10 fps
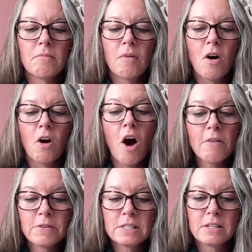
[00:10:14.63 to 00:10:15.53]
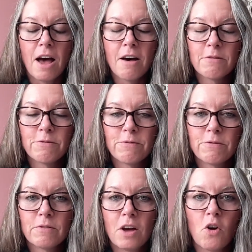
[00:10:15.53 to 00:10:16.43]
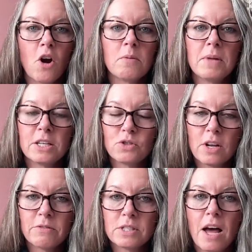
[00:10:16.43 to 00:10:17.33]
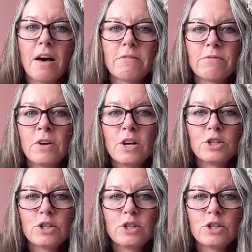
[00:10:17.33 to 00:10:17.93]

our office staff, our administrative staff,